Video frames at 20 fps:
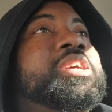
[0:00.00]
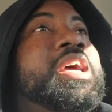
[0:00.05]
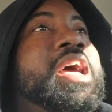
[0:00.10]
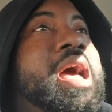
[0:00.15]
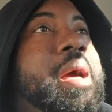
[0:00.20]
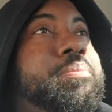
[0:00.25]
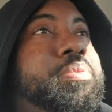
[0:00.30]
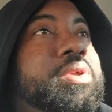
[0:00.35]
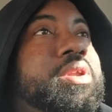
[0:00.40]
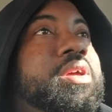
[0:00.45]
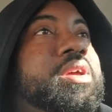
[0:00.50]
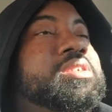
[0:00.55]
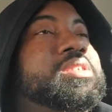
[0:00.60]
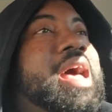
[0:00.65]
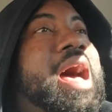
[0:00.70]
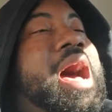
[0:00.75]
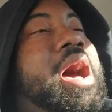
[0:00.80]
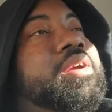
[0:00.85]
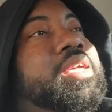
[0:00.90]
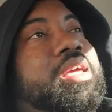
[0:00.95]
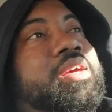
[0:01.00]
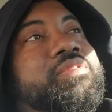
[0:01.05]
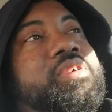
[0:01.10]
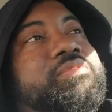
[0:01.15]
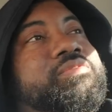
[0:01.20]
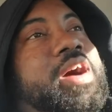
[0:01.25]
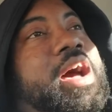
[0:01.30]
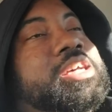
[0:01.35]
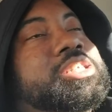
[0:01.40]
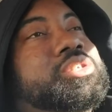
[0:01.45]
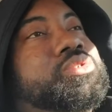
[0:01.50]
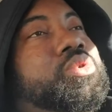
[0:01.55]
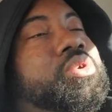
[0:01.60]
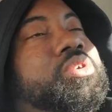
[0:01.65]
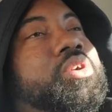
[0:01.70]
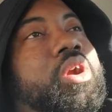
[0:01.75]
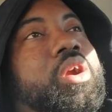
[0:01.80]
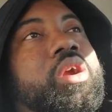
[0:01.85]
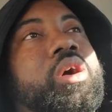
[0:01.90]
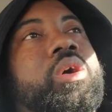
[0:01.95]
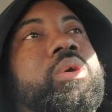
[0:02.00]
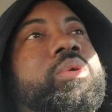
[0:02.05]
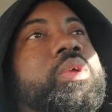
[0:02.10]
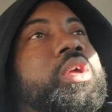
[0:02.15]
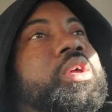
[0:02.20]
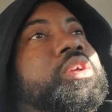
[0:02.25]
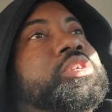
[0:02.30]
happen is I'll give advice to a girl.